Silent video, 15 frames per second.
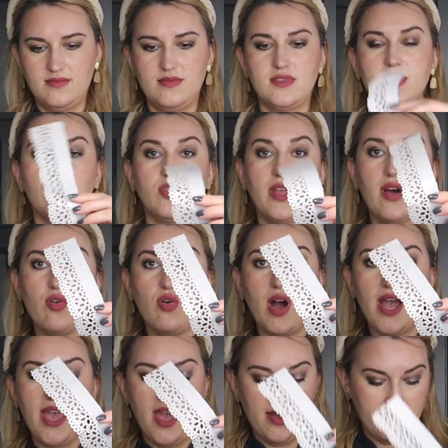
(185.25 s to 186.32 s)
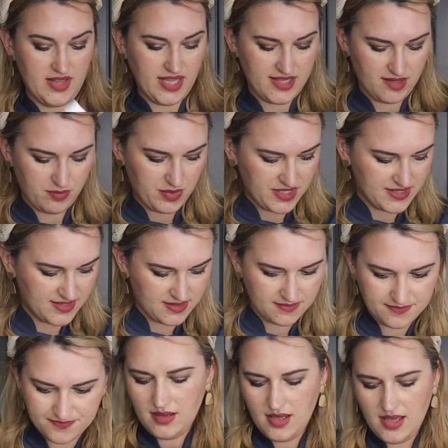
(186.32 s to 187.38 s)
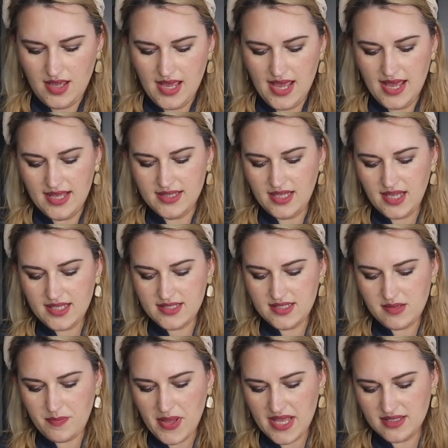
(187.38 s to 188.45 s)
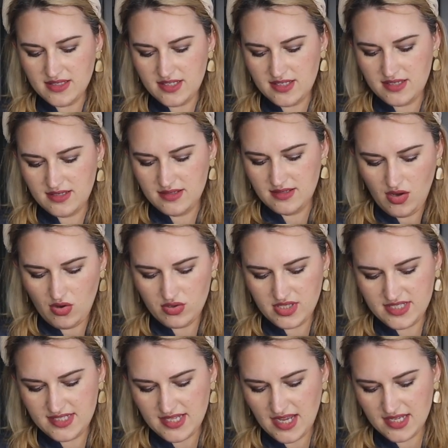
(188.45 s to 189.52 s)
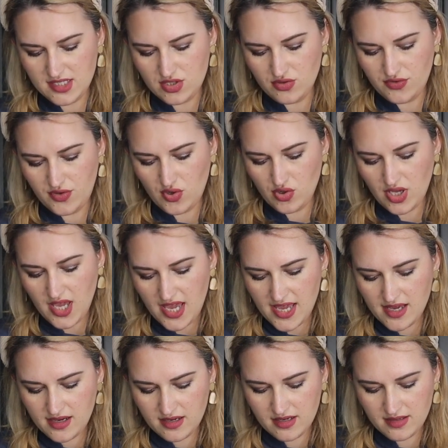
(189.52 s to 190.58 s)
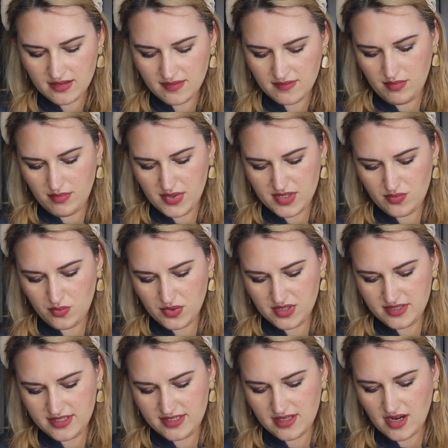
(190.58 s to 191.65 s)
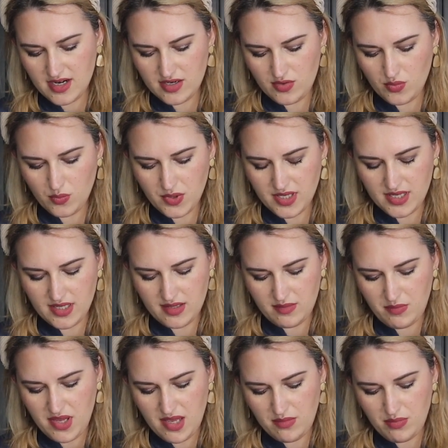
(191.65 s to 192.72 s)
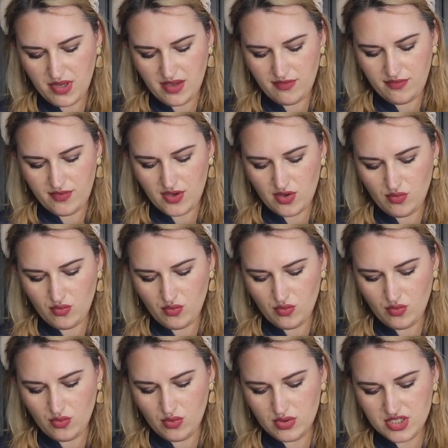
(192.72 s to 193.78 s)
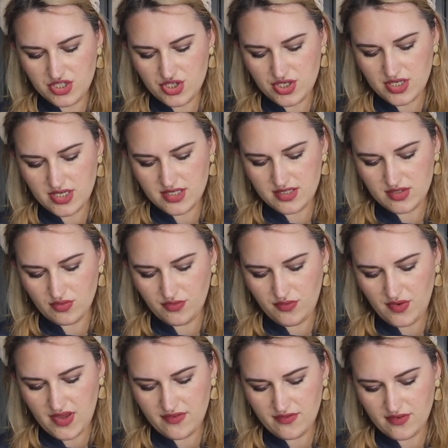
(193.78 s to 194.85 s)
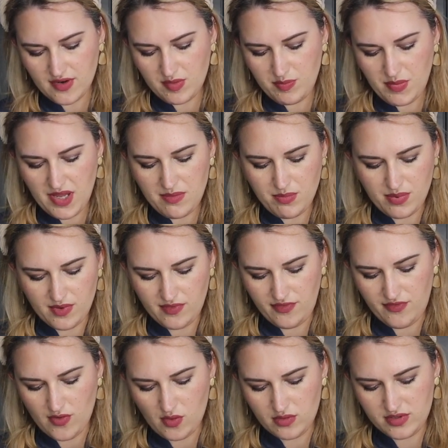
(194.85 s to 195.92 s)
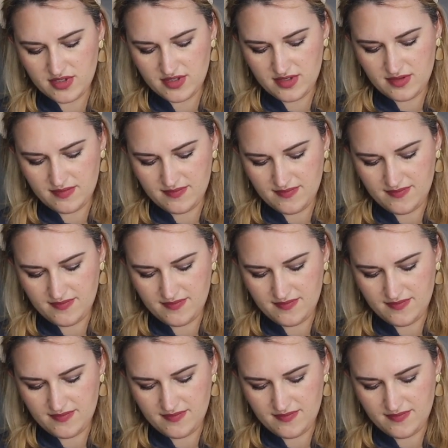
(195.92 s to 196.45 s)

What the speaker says: So now I have another piece. And it depends on the size of your cake, but we'll start with maybe a few sheets of wafer paper first.